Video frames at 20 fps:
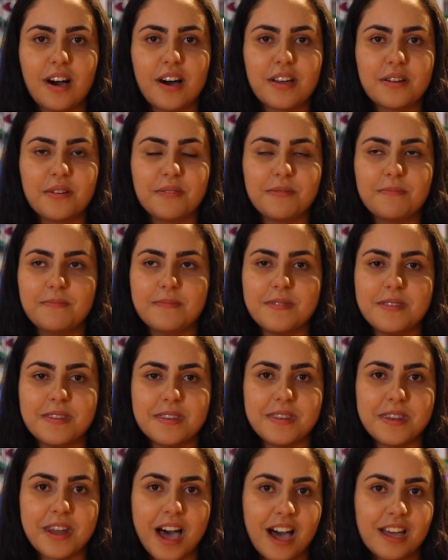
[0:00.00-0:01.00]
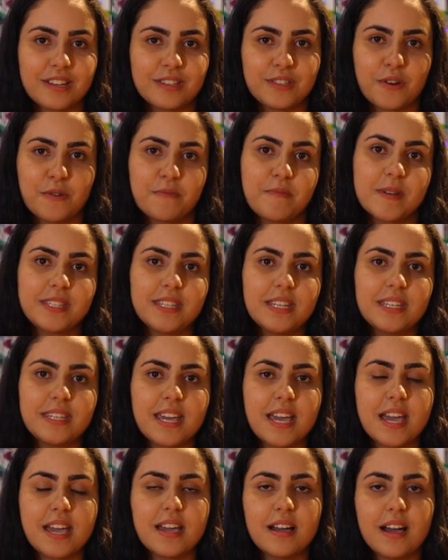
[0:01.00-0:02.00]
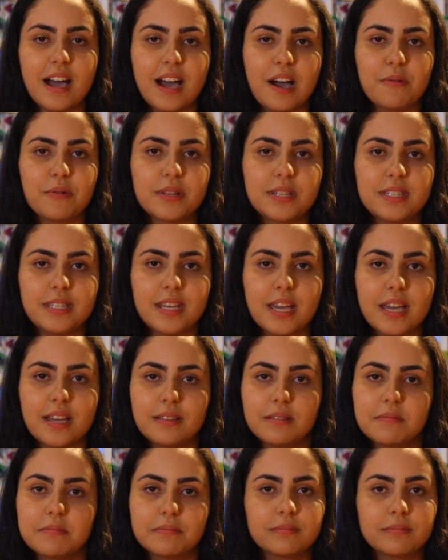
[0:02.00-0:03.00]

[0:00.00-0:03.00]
On a not so busy day, I would say